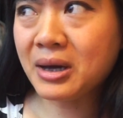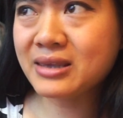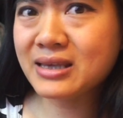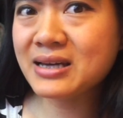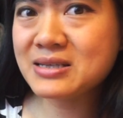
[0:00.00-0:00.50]
I
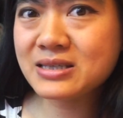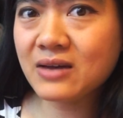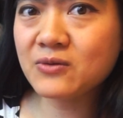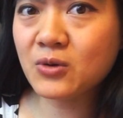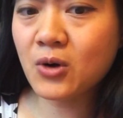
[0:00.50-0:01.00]
think I just
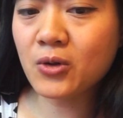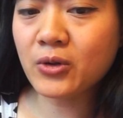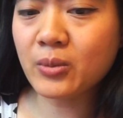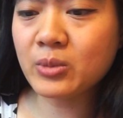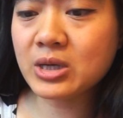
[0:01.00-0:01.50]
have to call
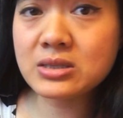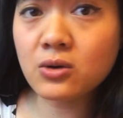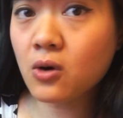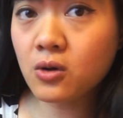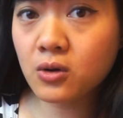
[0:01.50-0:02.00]
them because
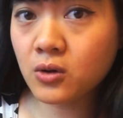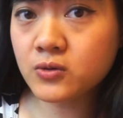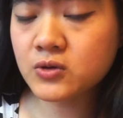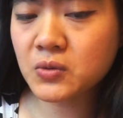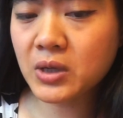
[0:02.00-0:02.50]
they're all
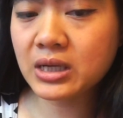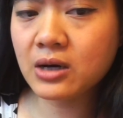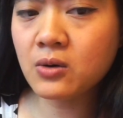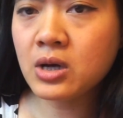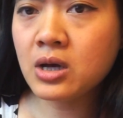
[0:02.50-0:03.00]
closed right
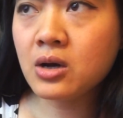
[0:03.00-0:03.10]
now.